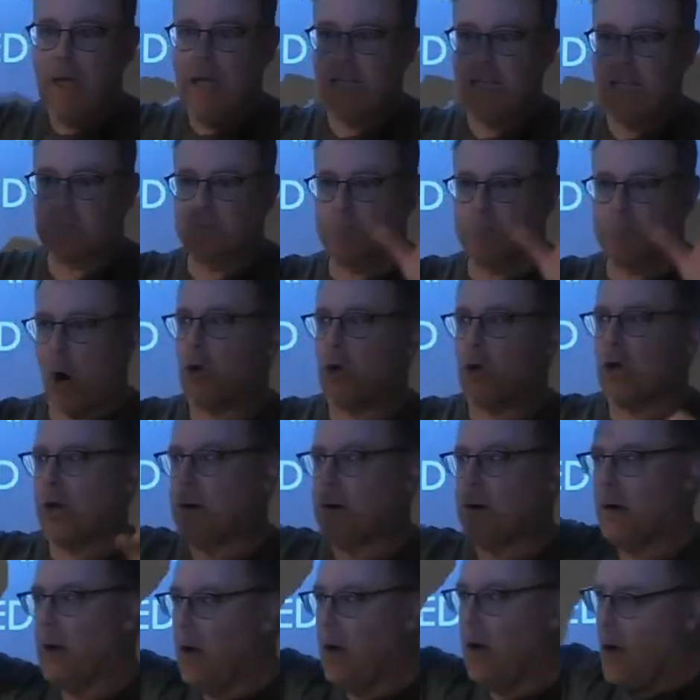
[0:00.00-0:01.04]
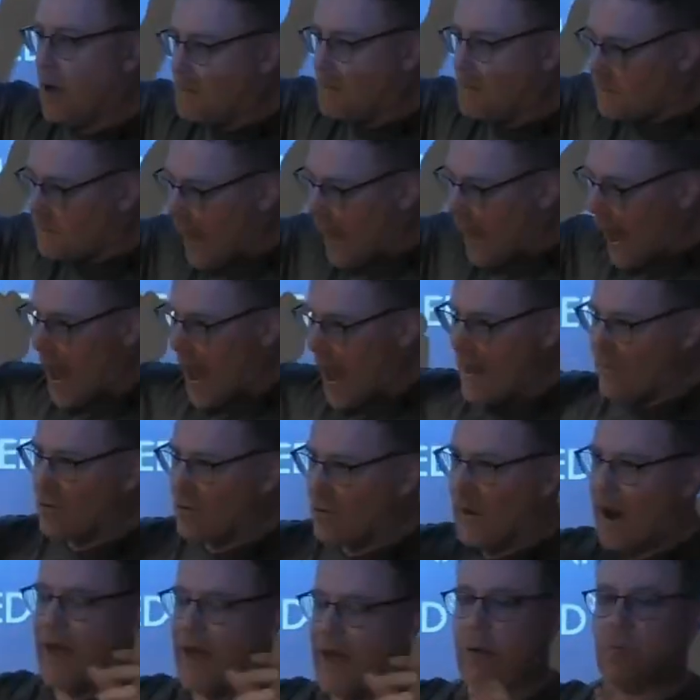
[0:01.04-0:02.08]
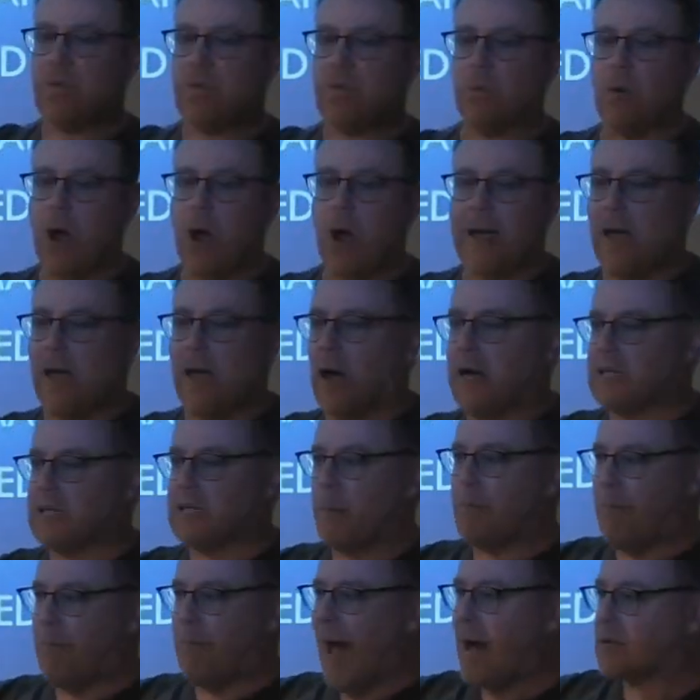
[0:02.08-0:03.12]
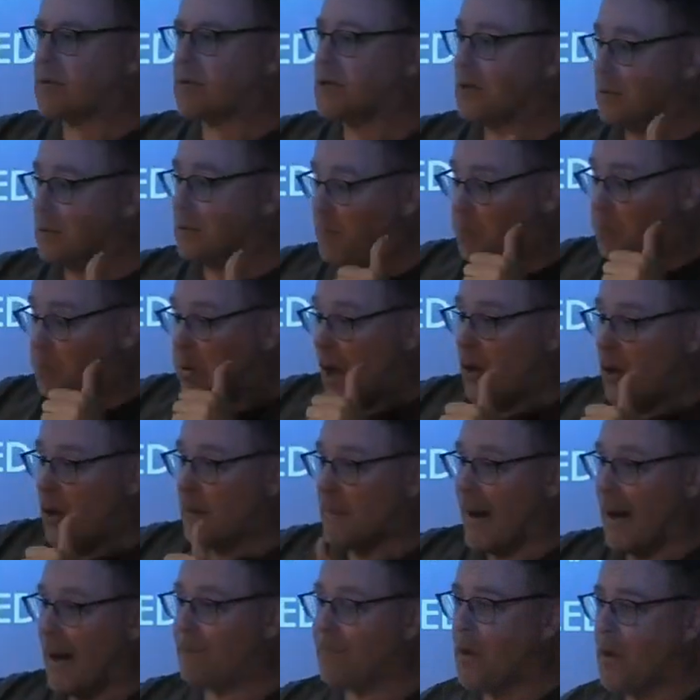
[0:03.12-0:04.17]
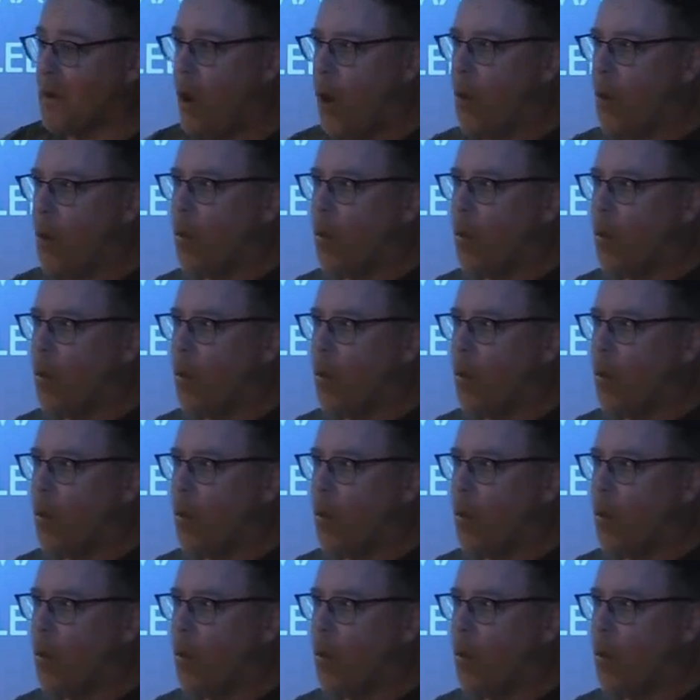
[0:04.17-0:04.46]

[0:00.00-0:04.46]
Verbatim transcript: It's broken, and the the rogue AI is about to blow them up